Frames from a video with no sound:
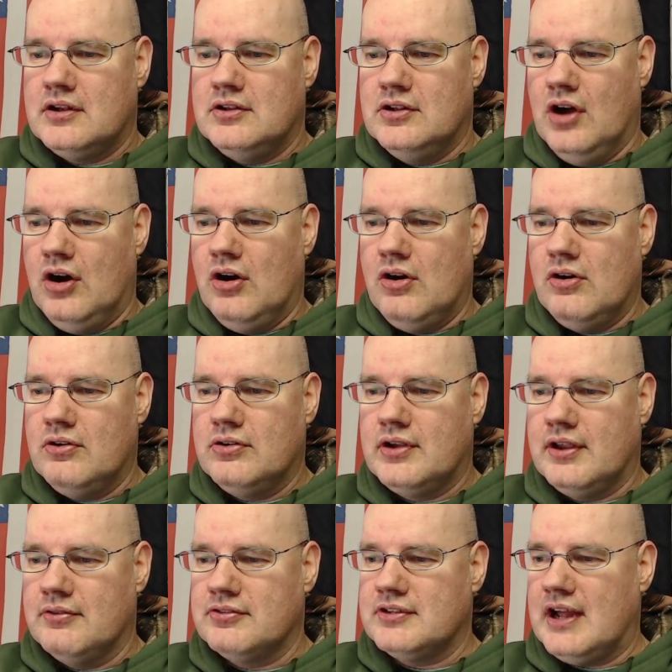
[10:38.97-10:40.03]
No,
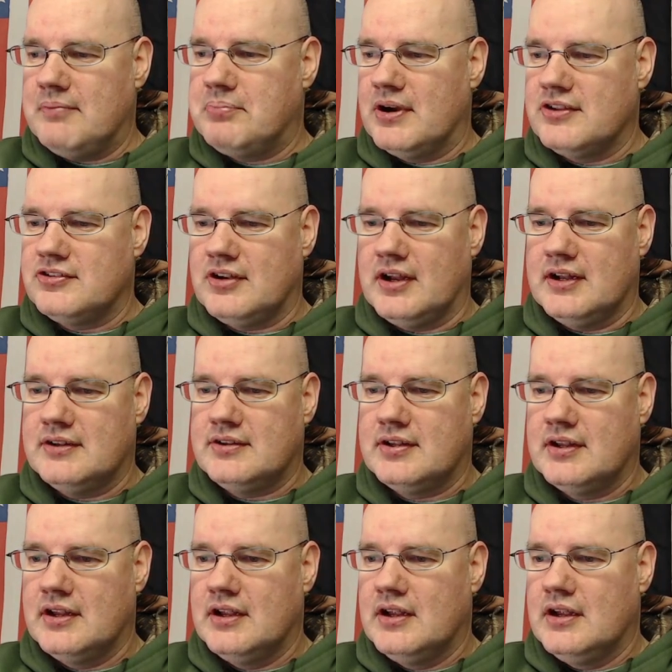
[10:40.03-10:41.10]
he was not
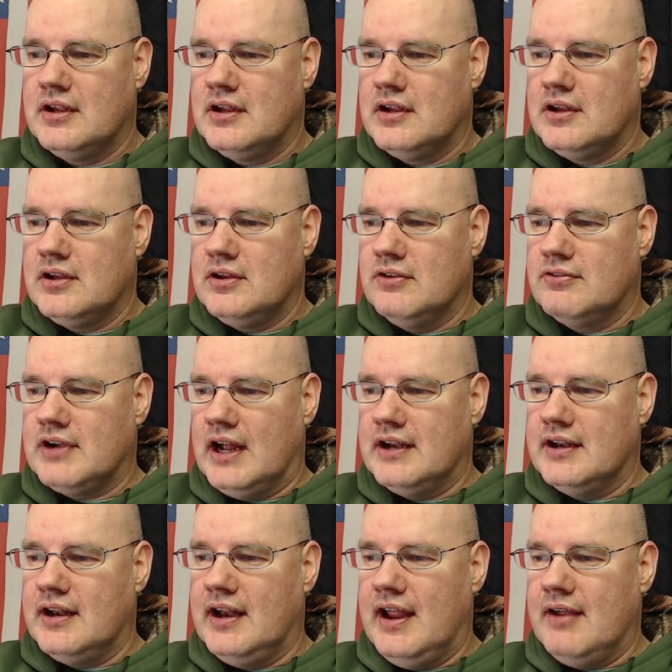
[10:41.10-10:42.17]
president. You've
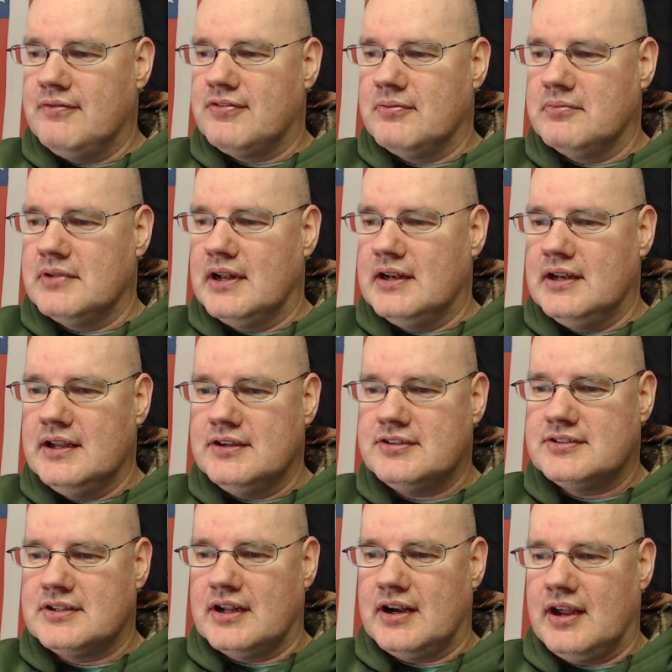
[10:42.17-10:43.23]
gotten the name from the
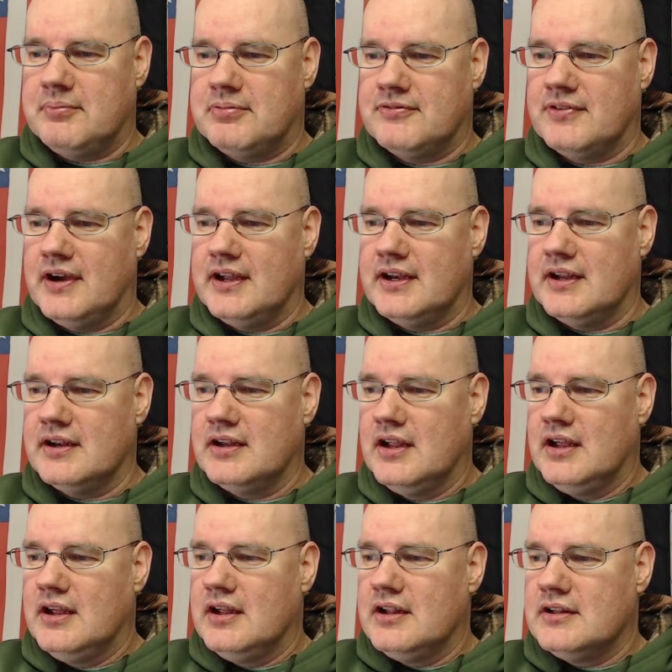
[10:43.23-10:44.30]
list that I provided.
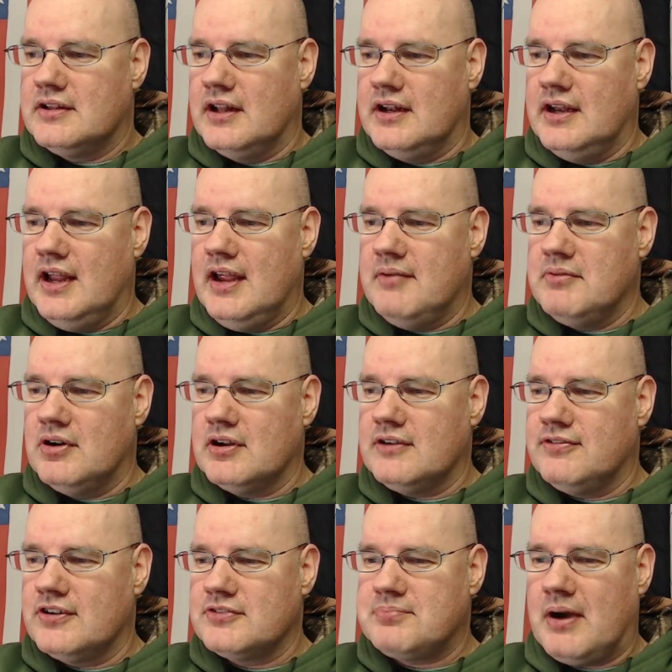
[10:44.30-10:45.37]
The name you're
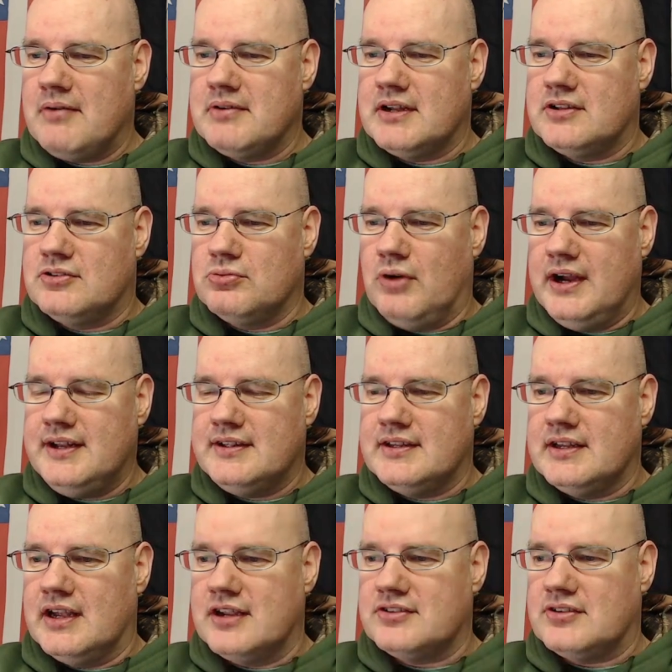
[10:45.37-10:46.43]
looking for is probably Dwight
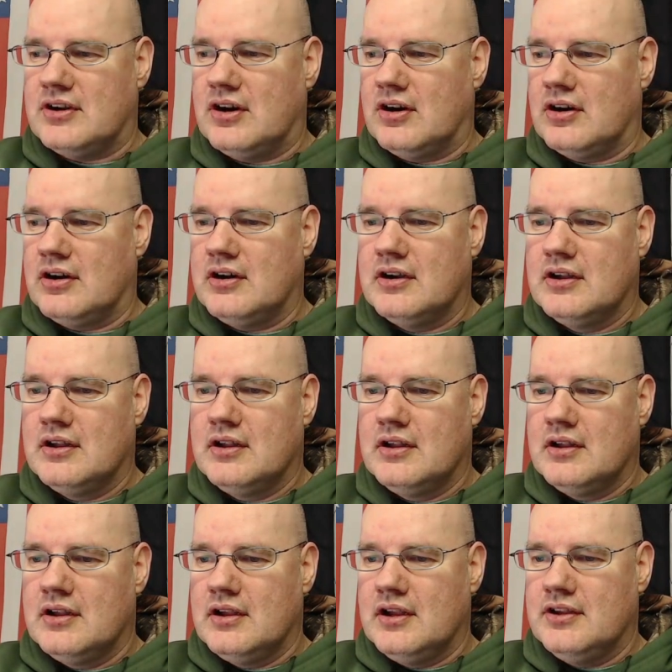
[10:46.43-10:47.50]
D. Eisenhower.
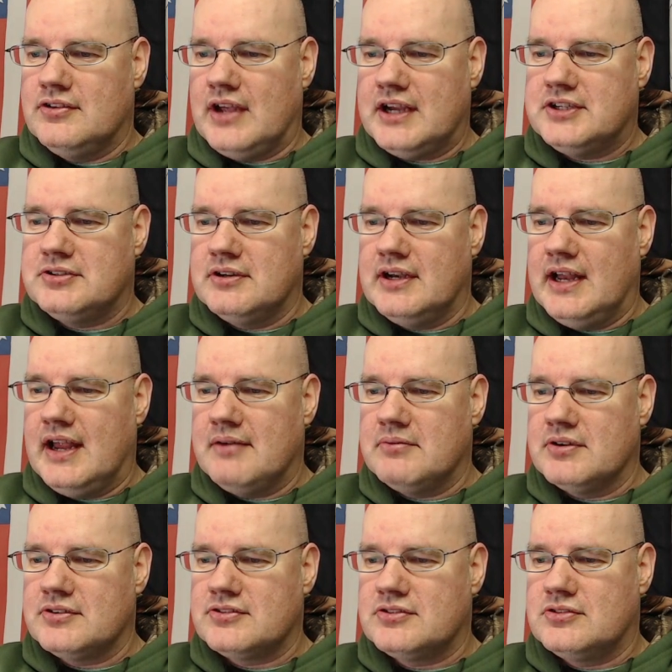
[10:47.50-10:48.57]
His actual name
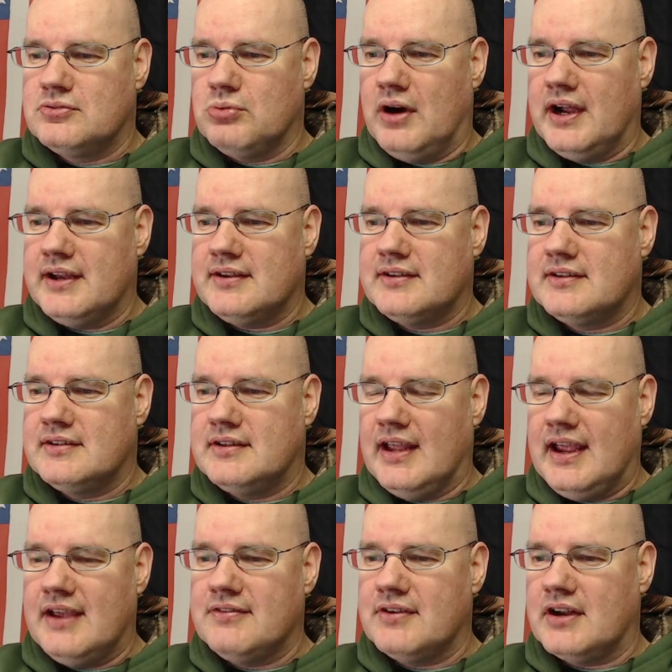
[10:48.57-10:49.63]
was Dwight
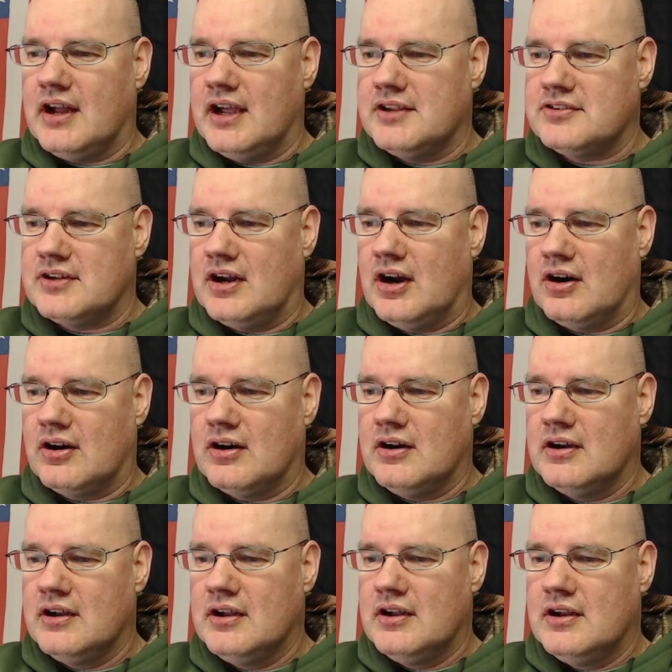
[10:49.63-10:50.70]
David Eisenhower.